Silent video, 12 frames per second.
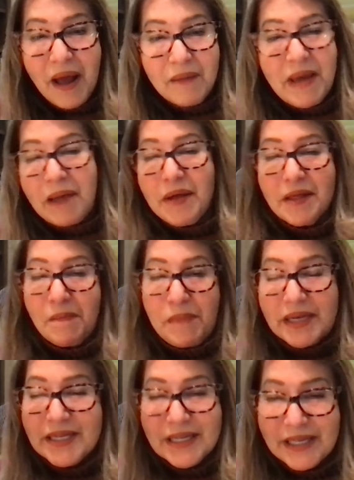Maybe the
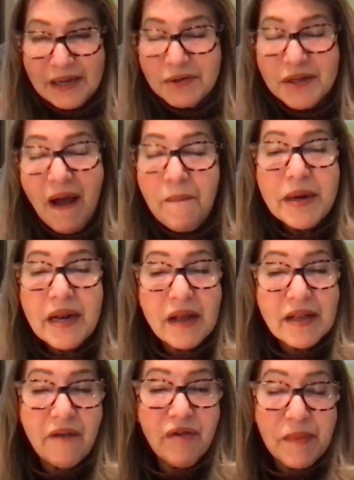business leaders, but
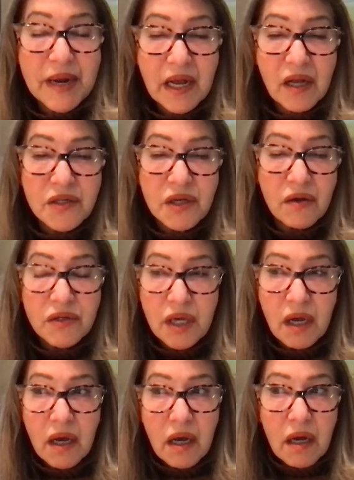everybody else goes,
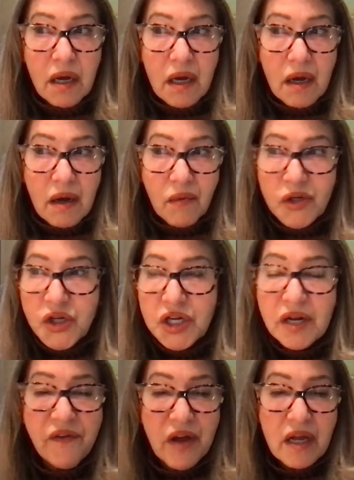well,
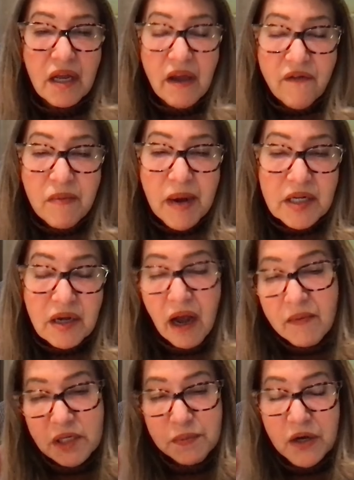shit, if I'm going to give you my
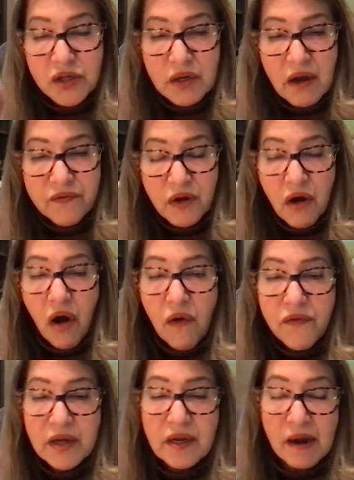time, especially after
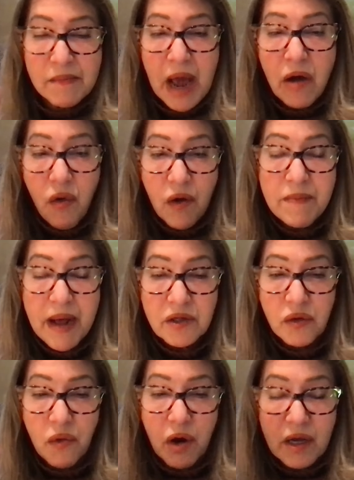COVID, and I'm now going back
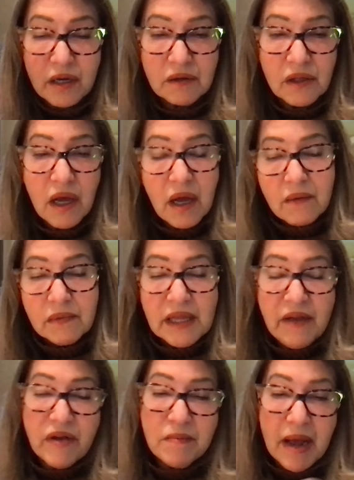to work and I'm
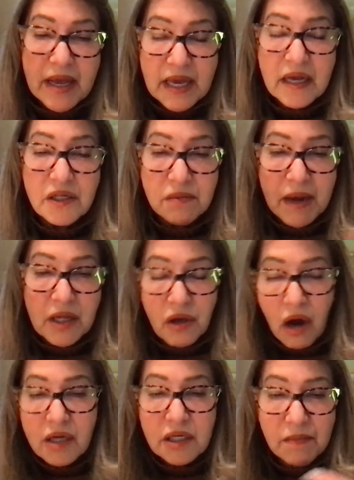leaving my kids and my
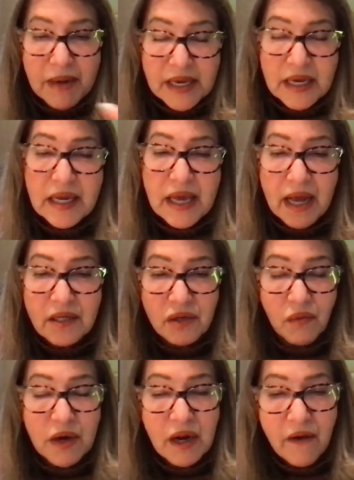dogs and my kitty cats
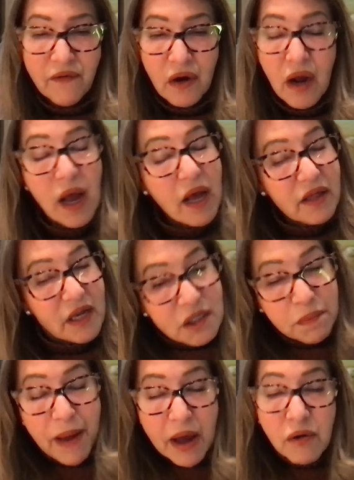and whatever,
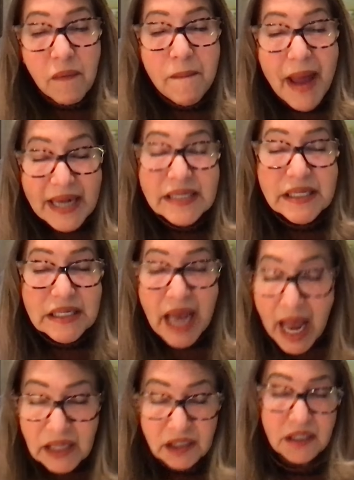this better make
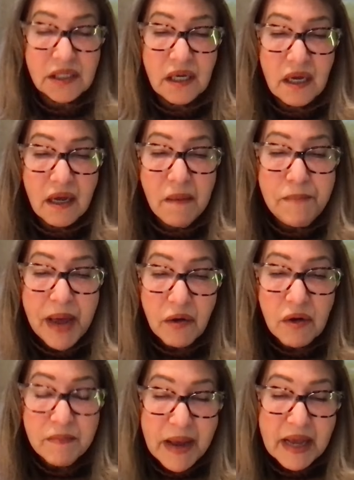sense. It
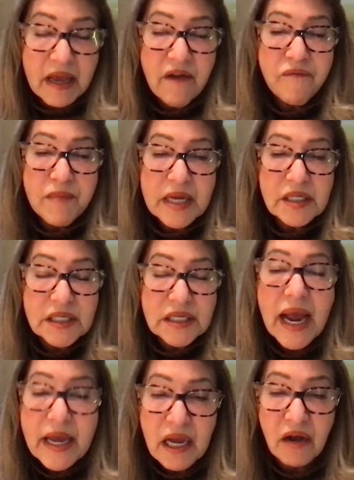better give me
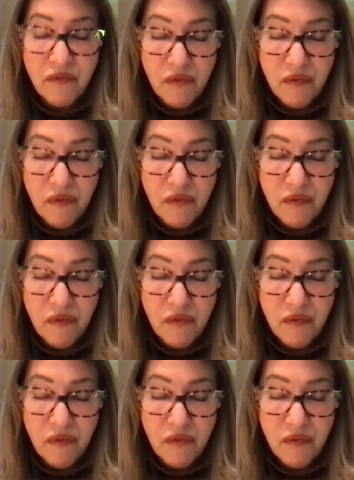psychic